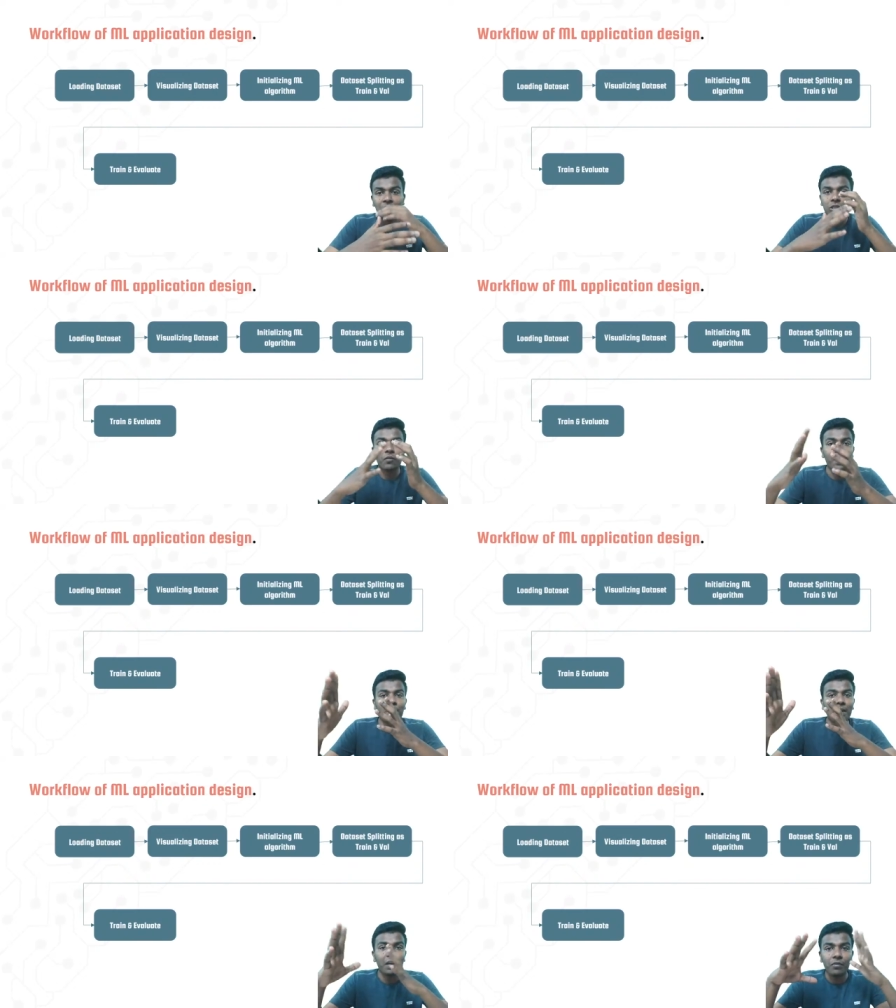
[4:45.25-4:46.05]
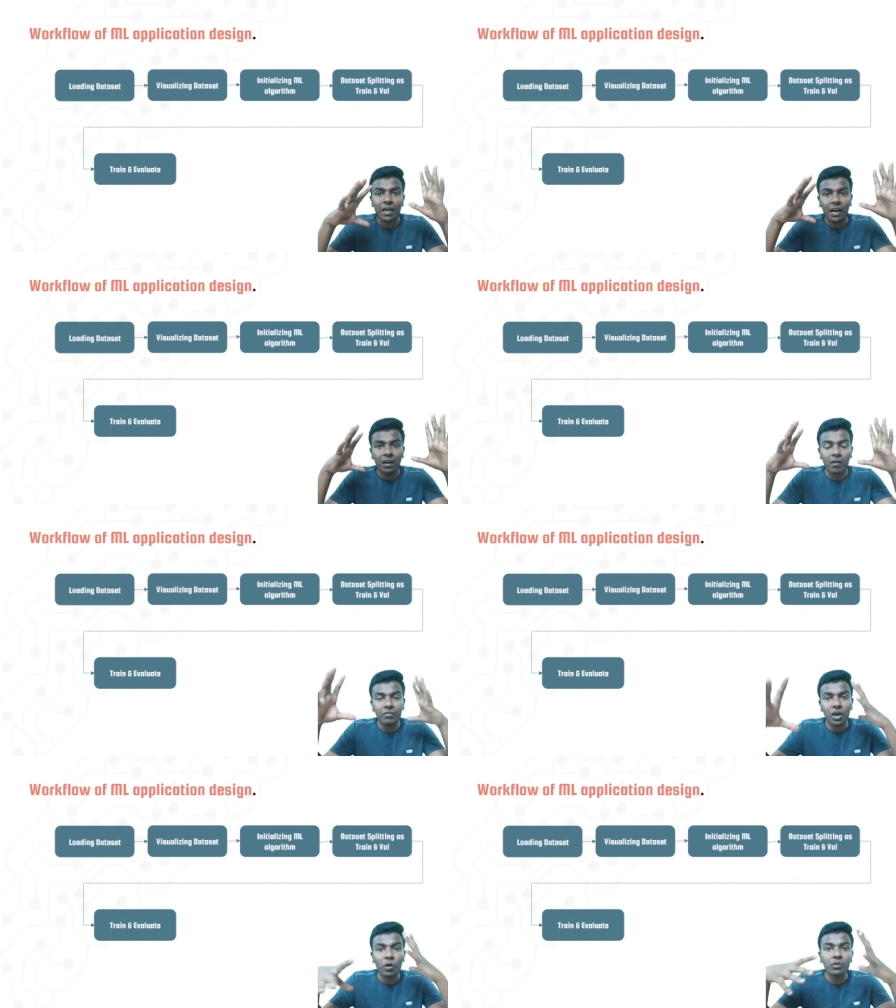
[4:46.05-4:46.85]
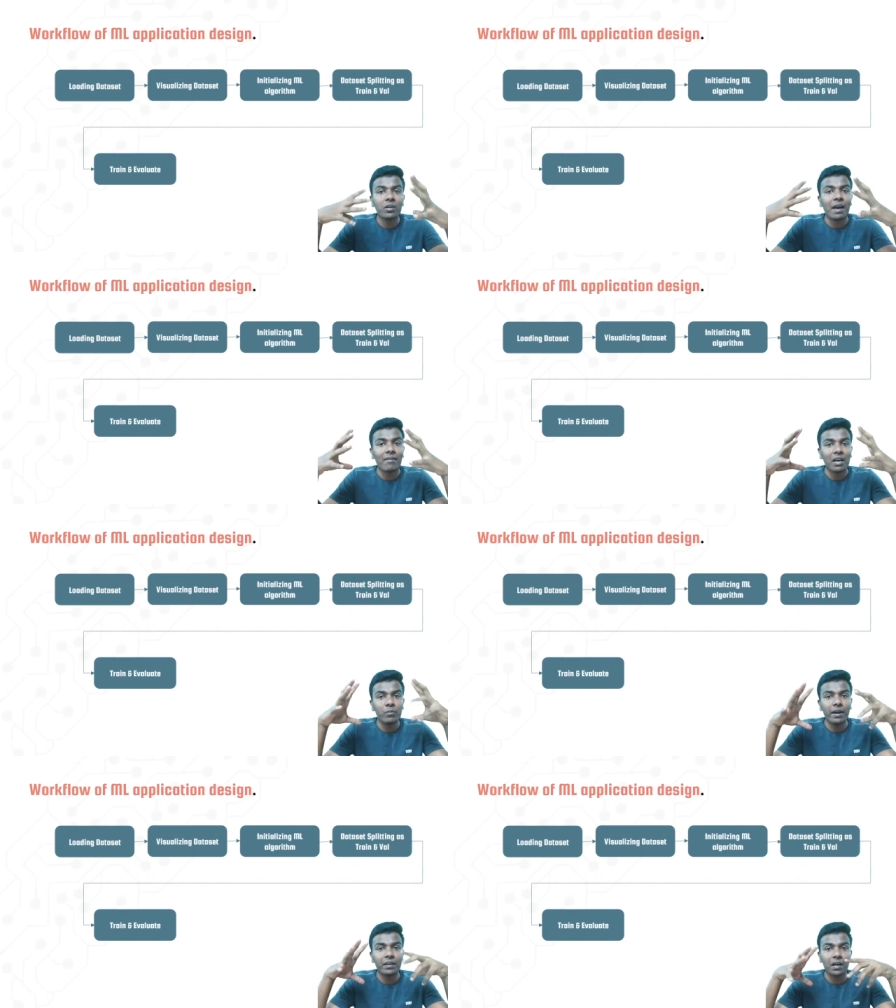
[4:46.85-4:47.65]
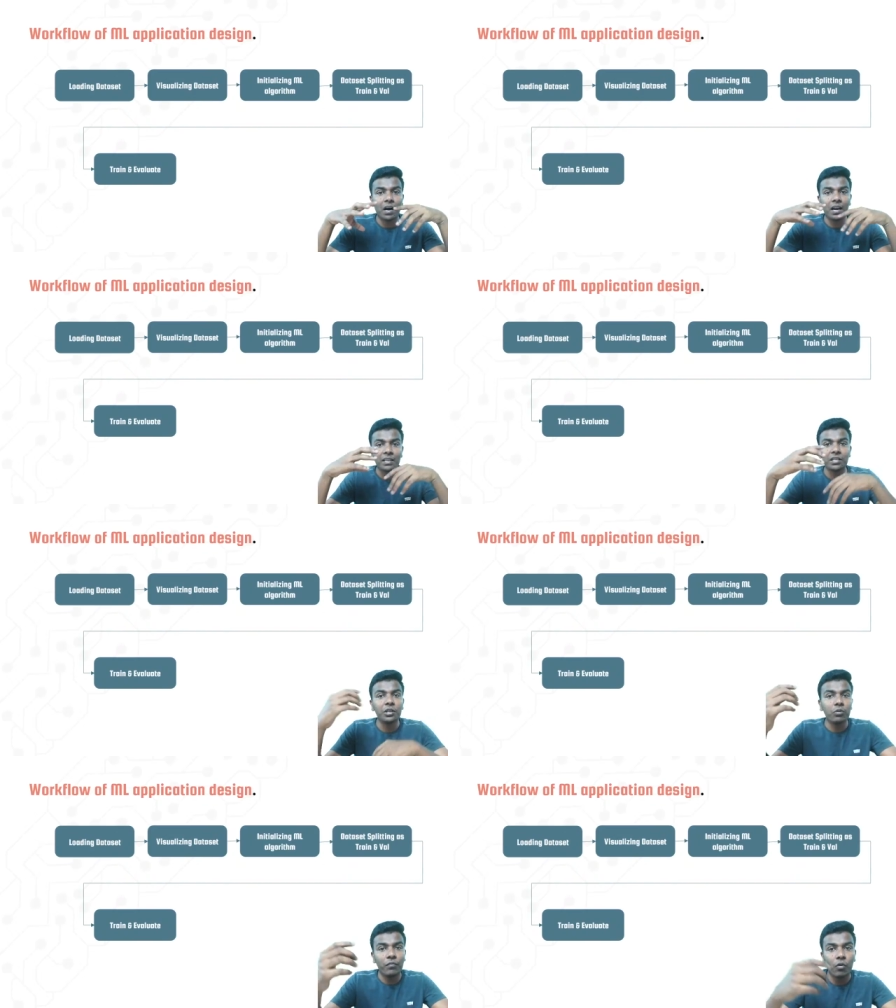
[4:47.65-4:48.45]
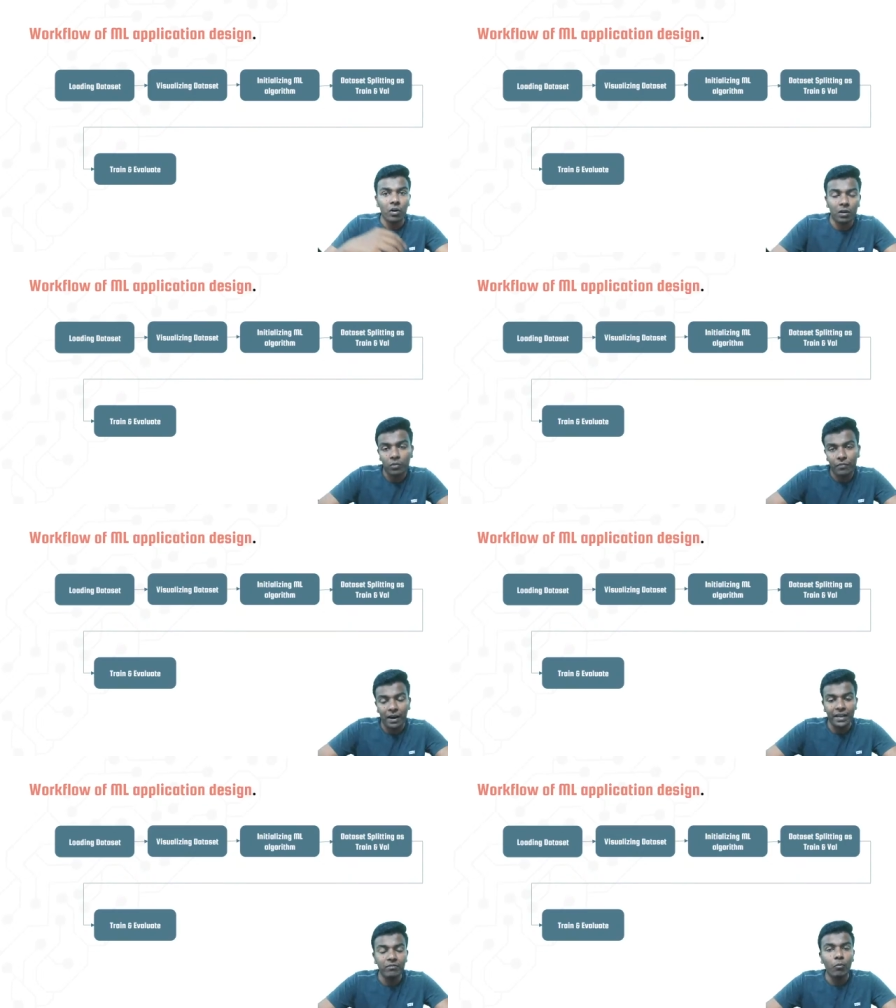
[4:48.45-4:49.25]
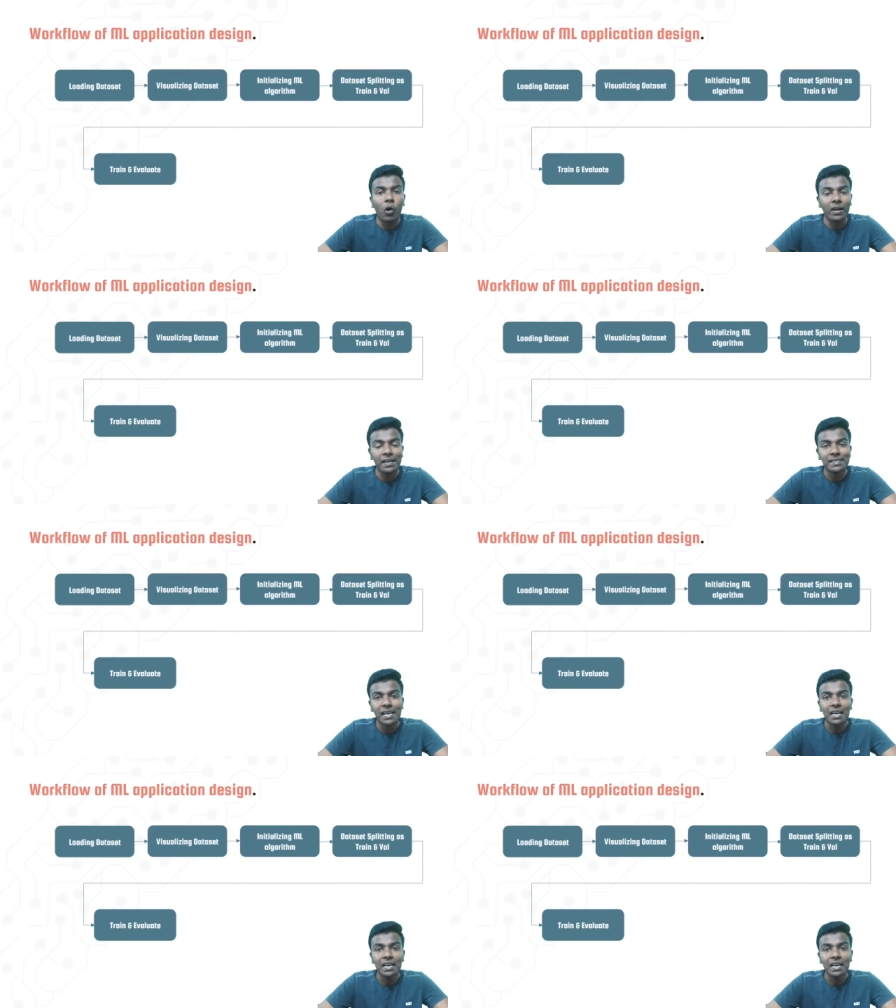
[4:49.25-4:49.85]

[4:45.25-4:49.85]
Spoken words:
So from that we are going to evaluate 3 to 4 to 5 models.